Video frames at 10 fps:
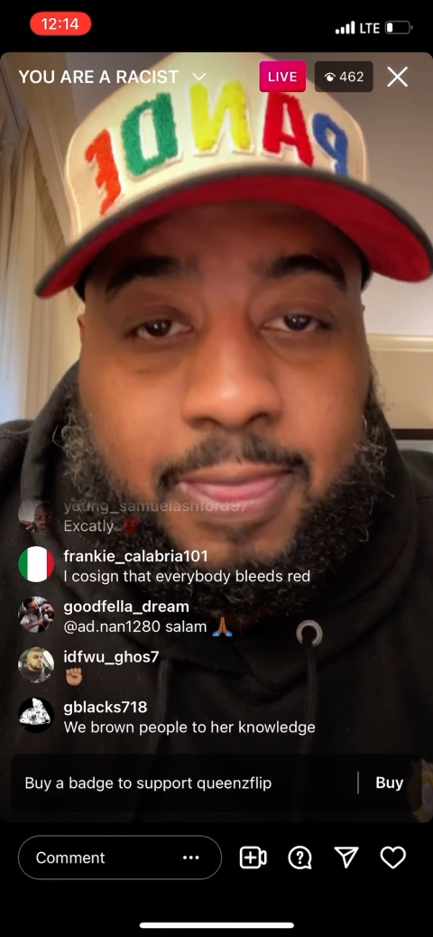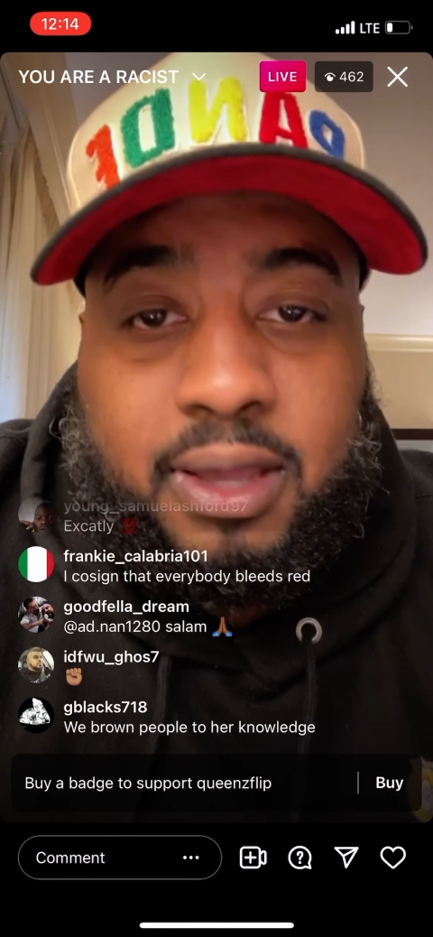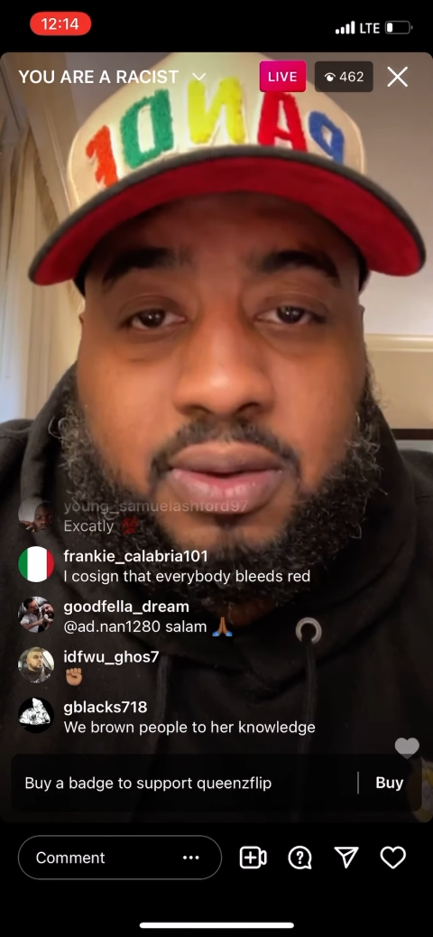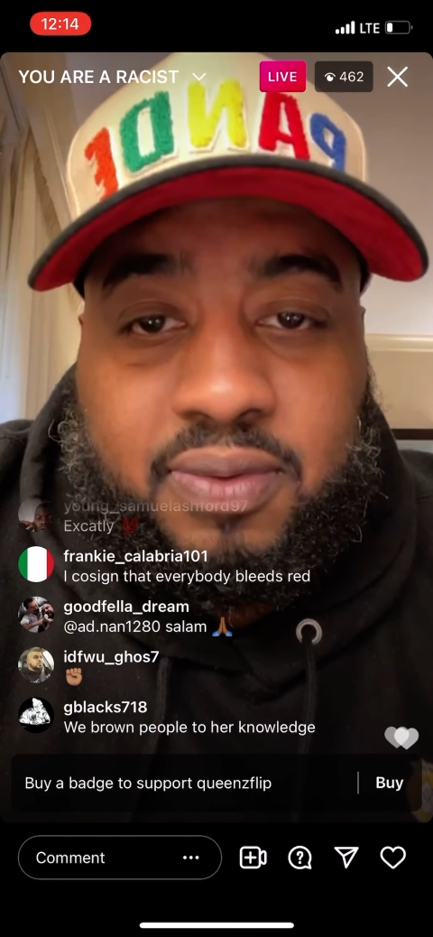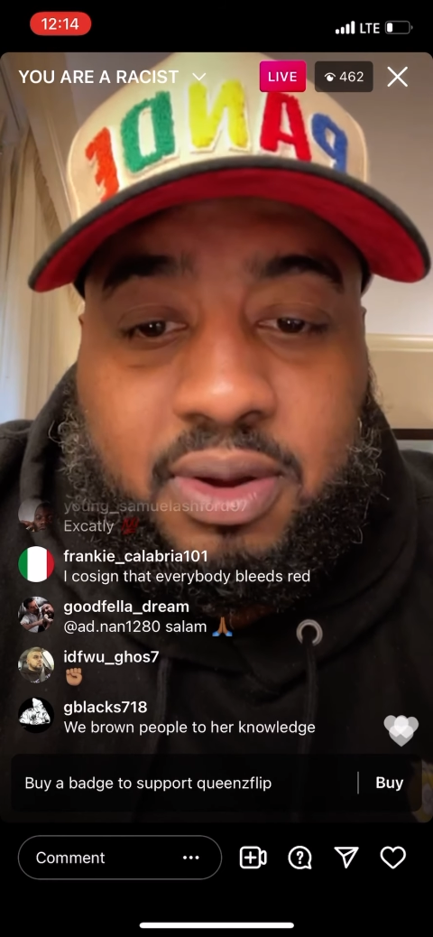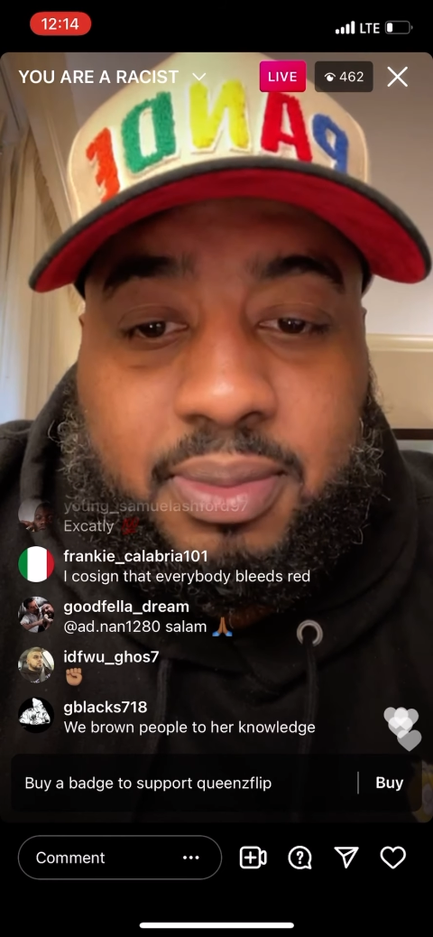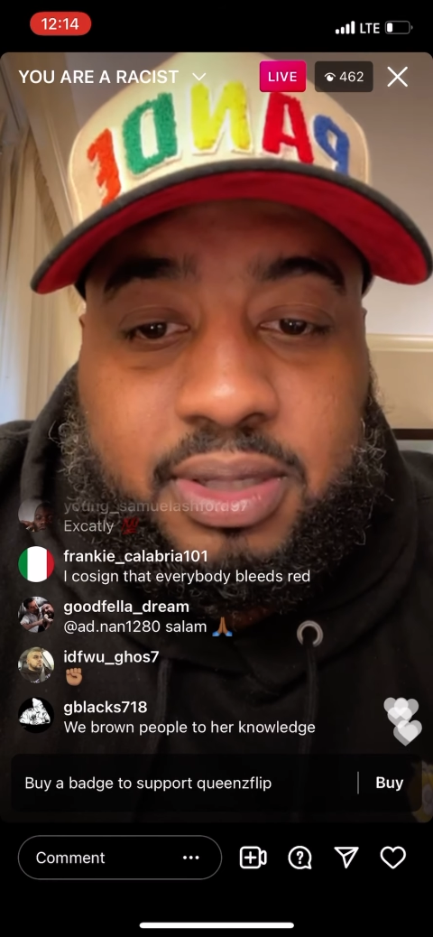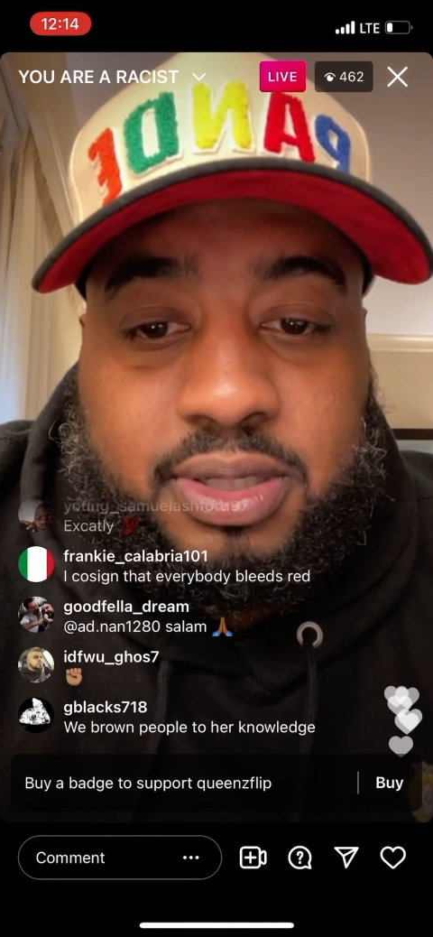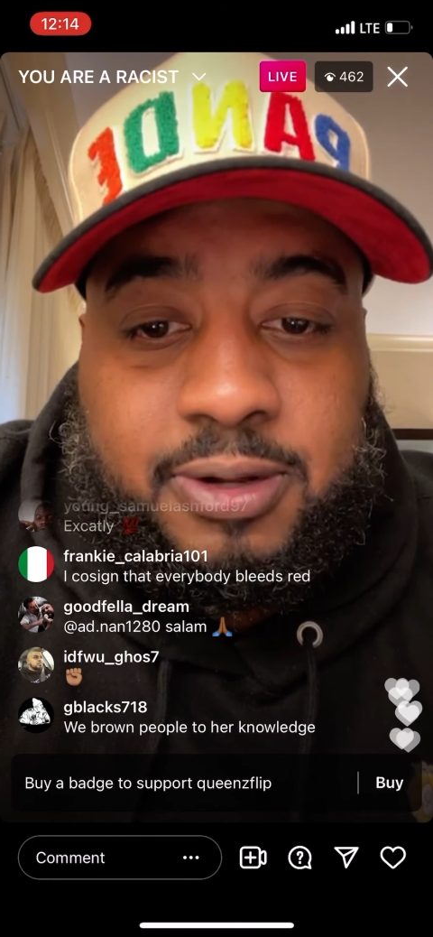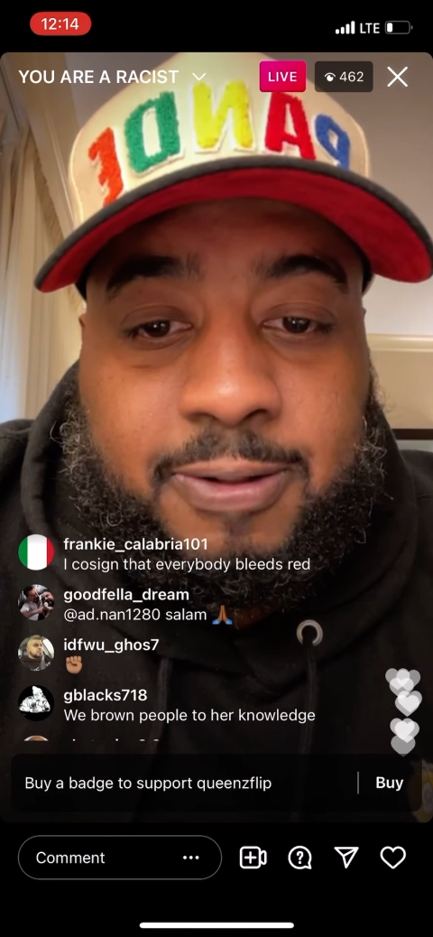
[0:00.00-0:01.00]
thank you very
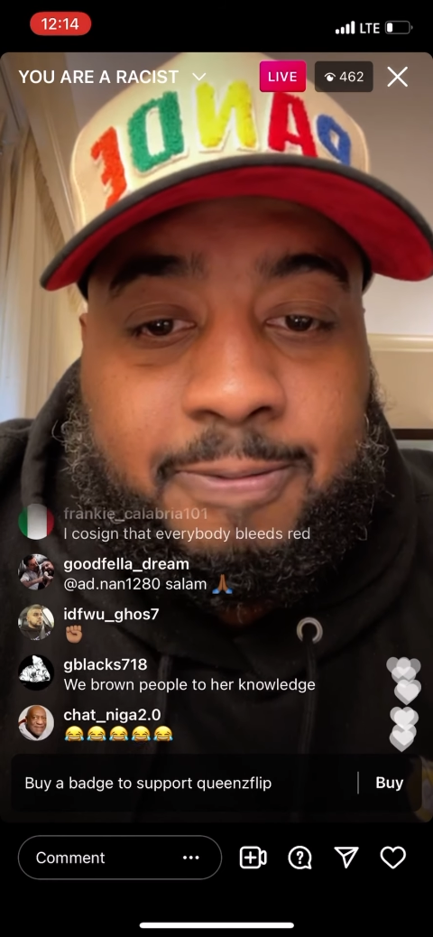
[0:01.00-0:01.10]
much,